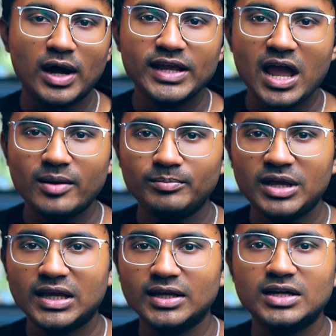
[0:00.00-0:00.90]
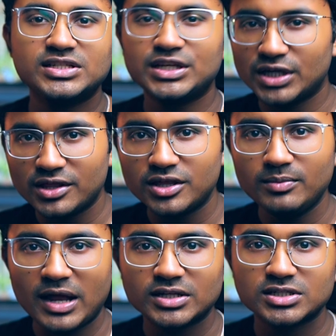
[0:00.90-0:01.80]
why I'm making a G T K Theme
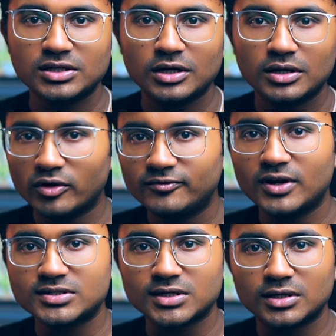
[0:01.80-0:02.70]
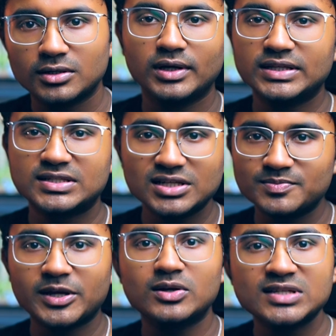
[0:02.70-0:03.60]
Manager on Flutter. It's just
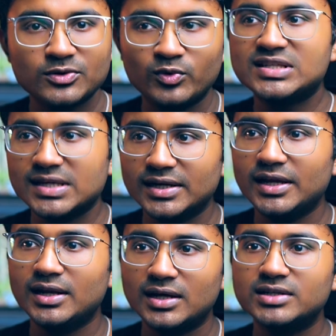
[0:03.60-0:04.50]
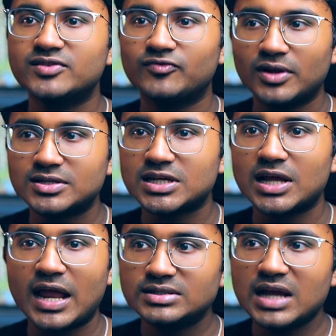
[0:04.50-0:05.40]
because I recently learned Flutter
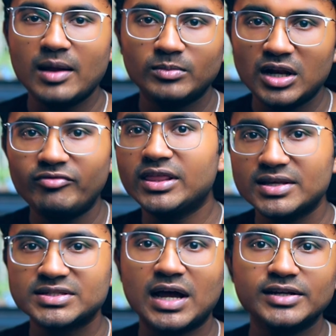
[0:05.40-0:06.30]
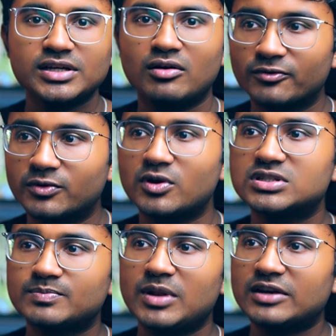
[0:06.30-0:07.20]
and I'm loving this idea of
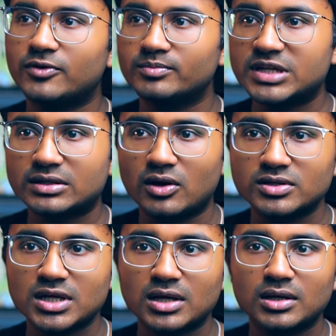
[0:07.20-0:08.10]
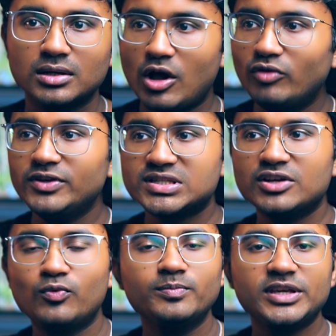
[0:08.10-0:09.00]
cross-platform technology. Now obviously you
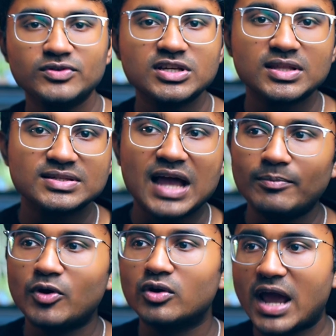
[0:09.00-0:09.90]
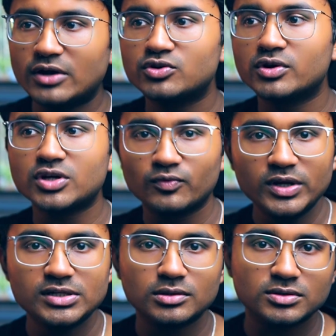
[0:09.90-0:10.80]
won't be using this app on Android or
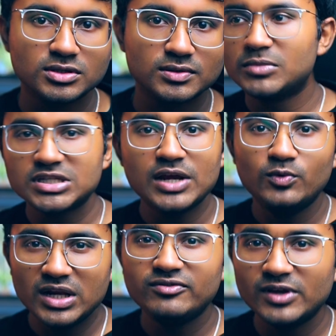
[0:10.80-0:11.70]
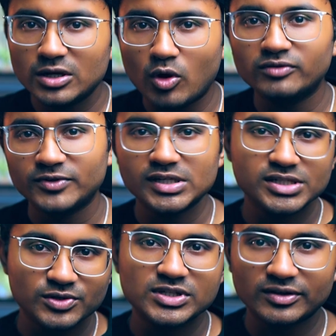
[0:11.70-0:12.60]
Windows, but I really feel confident
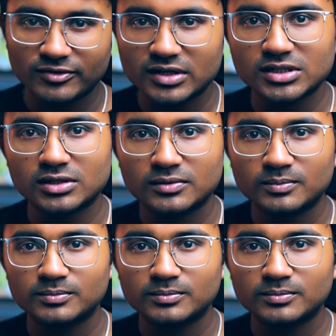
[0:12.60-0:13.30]
using Flutter.